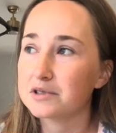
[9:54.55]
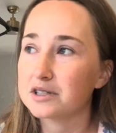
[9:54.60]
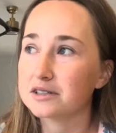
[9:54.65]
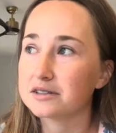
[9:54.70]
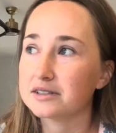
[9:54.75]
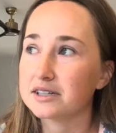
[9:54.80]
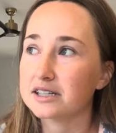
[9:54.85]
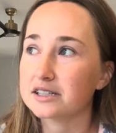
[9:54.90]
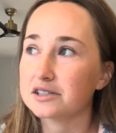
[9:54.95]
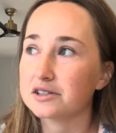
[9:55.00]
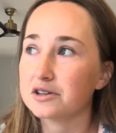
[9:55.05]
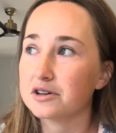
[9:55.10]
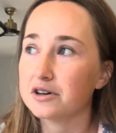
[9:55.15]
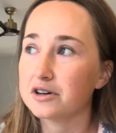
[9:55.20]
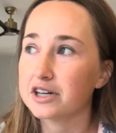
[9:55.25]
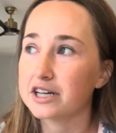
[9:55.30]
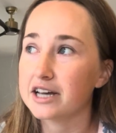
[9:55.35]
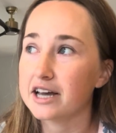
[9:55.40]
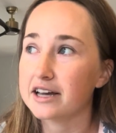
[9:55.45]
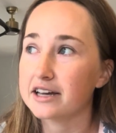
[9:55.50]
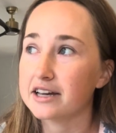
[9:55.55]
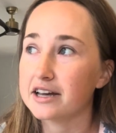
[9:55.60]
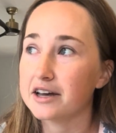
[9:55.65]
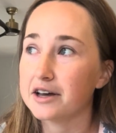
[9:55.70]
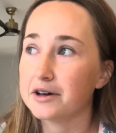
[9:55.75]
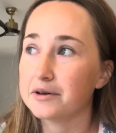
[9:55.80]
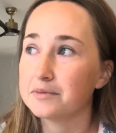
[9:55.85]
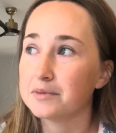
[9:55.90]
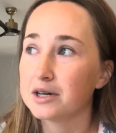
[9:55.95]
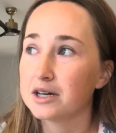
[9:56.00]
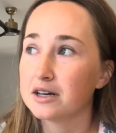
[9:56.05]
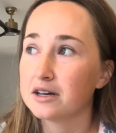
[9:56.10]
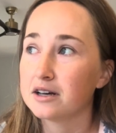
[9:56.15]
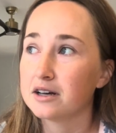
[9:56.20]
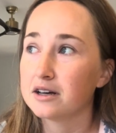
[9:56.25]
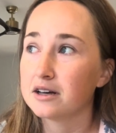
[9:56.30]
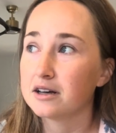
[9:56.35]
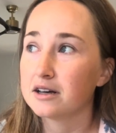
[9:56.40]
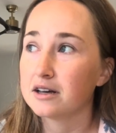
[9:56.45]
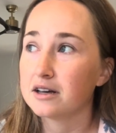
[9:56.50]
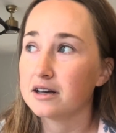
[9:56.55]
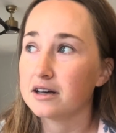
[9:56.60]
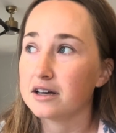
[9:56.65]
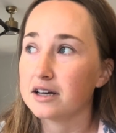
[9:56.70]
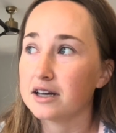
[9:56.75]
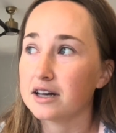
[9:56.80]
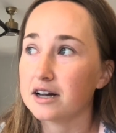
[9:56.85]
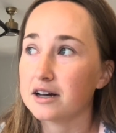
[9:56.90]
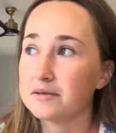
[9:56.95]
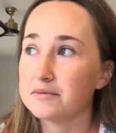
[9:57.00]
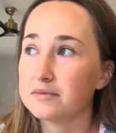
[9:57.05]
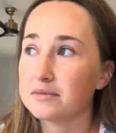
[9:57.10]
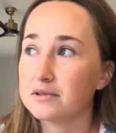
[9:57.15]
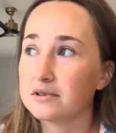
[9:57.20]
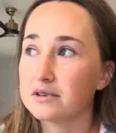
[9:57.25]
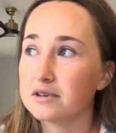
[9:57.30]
to 6:30 a.m. And